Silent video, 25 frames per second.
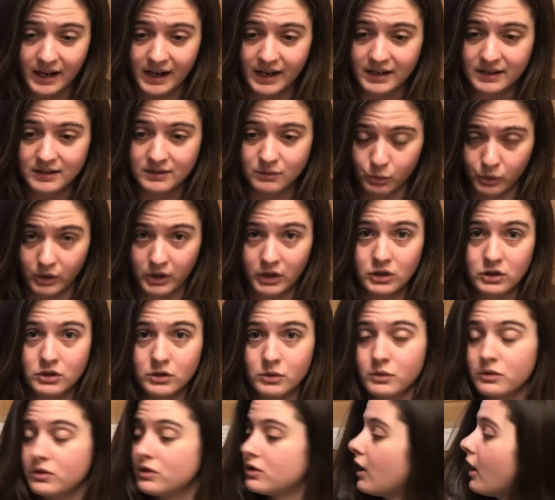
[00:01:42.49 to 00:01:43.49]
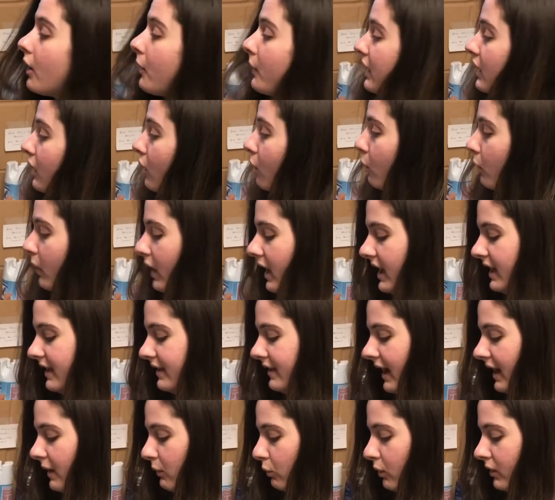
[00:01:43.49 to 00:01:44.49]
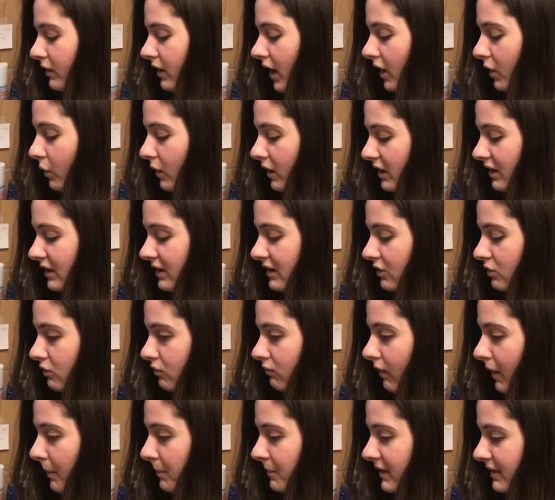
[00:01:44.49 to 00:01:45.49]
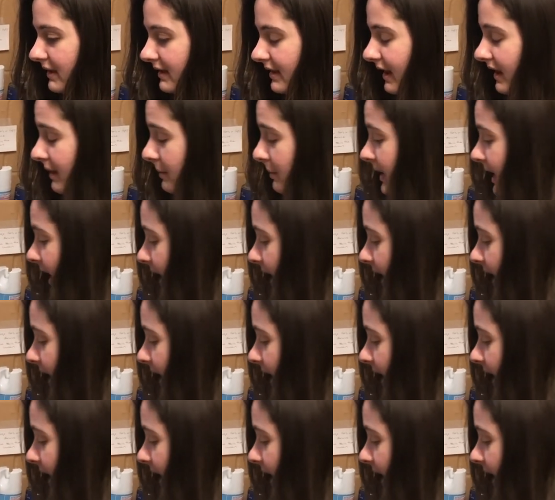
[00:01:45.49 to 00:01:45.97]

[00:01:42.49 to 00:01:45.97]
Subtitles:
and we're going to do so in a way that we're not going to disrupt the sediment